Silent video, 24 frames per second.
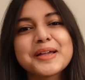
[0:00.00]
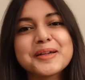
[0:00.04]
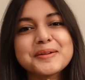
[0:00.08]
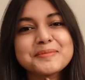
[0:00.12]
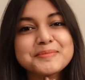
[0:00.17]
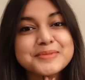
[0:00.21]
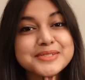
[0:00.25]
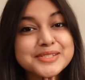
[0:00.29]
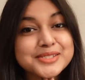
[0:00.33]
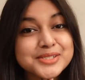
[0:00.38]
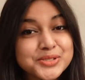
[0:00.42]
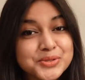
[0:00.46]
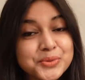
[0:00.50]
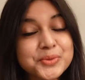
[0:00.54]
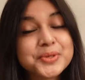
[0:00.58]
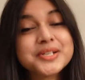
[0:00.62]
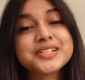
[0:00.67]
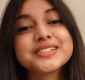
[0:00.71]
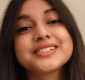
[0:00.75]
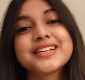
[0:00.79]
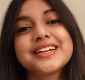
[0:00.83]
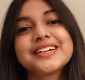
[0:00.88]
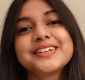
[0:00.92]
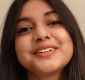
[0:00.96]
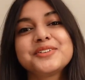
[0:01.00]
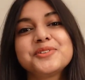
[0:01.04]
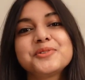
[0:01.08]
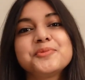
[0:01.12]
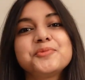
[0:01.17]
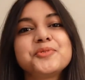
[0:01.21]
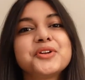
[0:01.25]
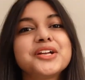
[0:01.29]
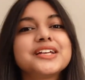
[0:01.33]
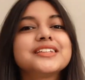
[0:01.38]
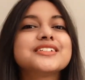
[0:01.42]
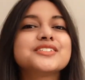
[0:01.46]
am so excited to
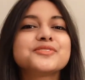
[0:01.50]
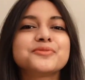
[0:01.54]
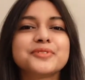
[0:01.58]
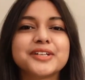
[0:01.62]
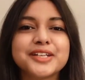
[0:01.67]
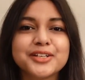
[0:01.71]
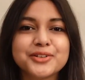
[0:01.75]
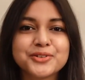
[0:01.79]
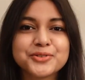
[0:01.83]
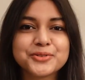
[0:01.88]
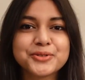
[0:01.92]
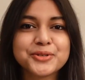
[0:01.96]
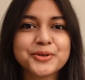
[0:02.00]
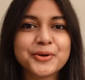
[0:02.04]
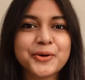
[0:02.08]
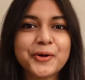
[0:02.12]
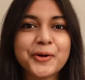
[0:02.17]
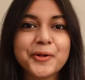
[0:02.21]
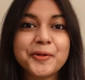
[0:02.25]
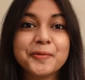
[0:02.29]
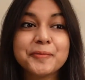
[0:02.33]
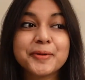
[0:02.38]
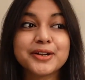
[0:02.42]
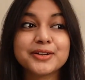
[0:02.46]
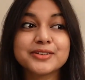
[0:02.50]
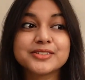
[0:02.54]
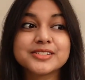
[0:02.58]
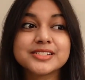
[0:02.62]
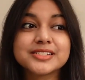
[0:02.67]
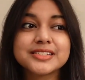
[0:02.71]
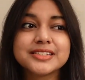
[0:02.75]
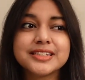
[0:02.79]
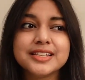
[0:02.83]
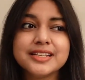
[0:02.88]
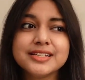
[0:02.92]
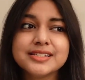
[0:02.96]
bring this video to you all
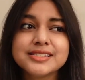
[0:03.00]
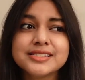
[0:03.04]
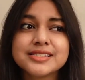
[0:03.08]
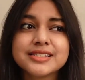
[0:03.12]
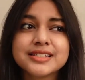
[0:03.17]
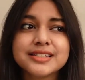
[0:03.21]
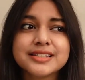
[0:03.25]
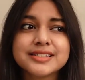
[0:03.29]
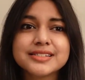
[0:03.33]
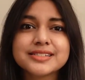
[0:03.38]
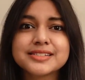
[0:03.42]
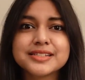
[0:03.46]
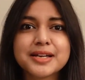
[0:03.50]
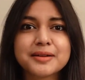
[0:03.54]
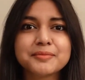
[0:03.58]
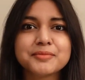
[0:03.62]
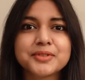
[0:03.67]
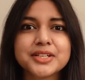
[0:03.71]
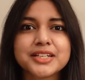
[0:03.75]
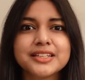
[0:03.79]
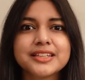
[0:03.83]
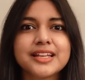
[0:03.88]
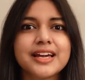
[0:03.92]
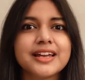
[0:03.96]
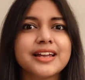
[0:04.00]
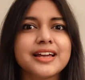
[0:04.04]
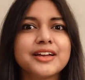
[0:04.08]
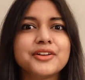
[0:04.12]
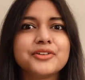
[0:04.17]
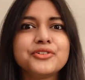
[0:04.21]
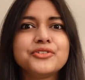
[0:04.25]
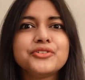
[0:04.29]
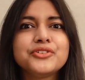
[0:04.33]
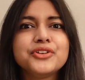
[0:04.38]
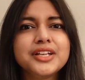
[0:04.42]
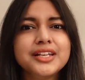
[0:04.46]
because this is something that
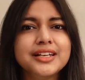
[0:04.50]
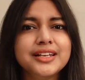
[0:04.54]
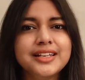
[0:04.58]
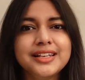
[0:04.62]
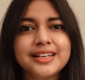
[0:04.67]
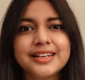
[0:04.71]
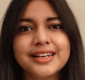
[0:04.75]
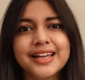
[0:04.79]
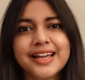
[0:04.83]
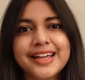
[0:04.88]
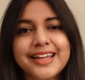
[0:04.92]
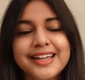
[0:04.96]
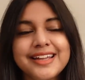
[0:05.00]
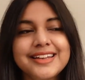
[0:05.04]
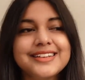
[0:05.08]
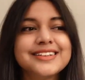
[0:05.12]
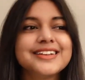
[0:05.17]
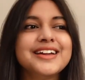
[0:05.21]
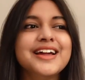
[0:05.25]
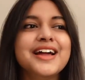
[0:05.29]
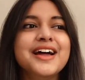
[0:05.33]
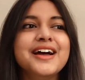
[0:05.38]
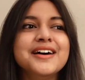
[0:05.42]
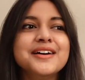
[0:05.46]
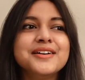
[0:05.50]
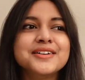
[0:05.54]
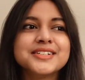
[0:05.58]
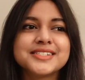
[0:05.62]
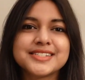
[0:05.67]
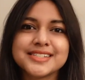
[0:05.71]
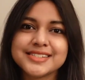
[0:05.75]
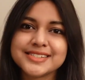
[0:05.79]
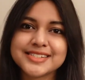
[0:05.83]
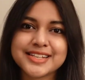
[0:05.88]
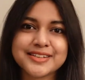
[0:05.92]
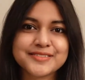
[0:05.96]
I really liked
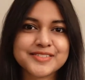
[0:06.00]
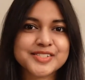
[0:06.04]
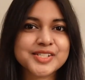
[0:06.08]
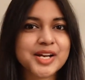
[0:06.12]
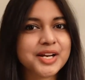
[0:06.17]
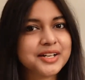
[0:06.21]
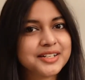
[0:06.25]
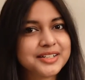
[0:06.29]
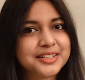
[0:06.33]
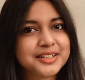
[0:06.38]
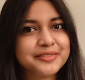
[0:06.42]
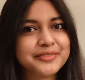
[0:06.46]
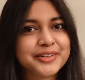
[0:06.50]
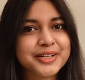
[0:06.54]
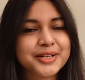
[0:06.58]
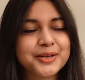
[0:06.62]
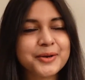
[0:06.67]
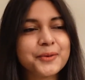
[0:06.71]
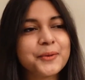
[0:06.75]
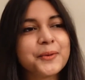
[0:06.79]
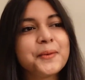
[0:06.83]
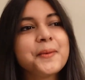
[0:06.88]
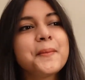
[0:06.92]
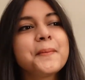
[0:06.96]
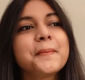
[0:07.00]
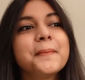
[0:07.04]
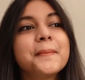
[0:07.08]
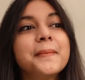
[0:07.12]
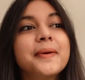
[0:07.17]
since I started living alone.